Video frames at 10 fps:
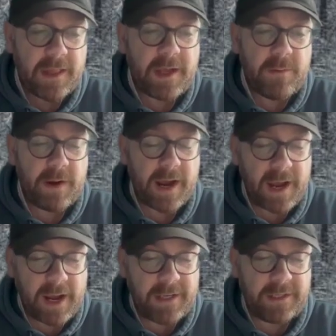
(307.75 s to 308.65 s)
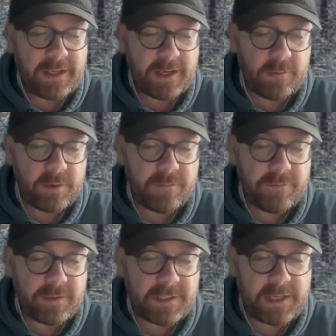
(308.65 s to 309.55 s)
They were aching with
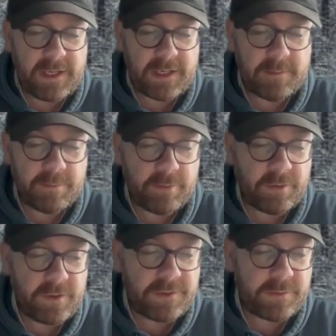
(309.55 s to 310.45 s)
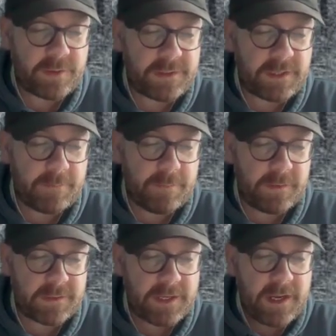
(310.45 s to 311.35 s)
fatigue and bruised with
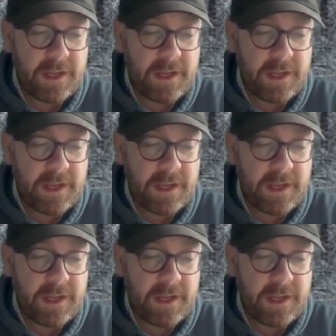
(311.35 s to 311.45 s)
tumbles.